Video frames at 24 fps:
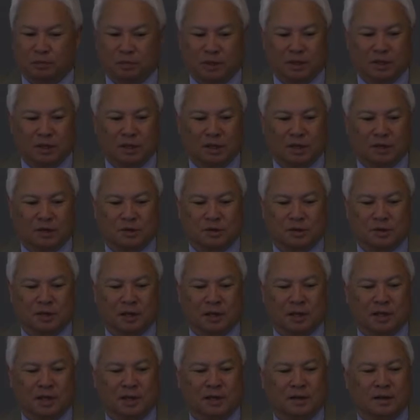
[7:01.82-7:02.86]
million acres of
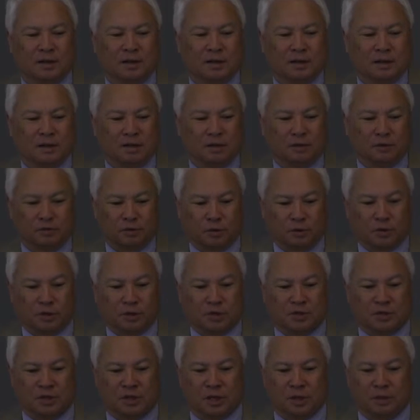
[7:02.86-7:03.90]
land in
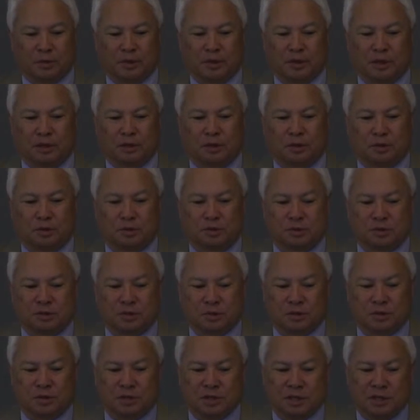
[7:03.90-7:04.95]
forest. Now we got close to
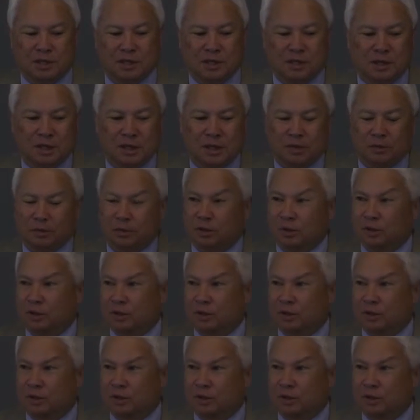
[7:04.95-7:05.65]
13. But